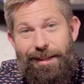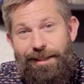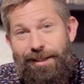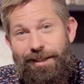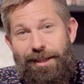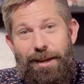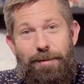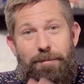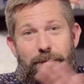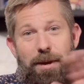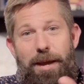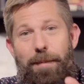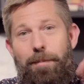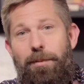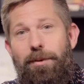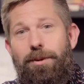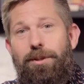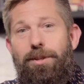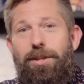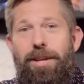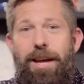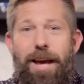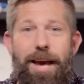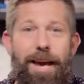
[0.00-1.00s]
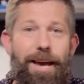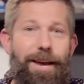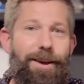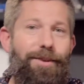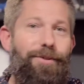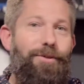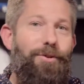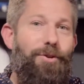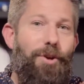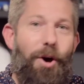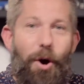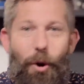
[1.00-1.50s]
Some people say,
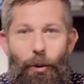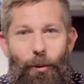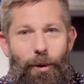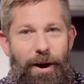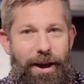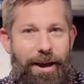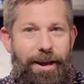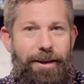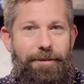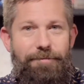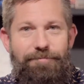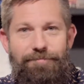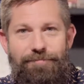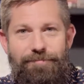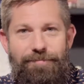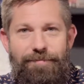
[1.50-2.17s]
No way.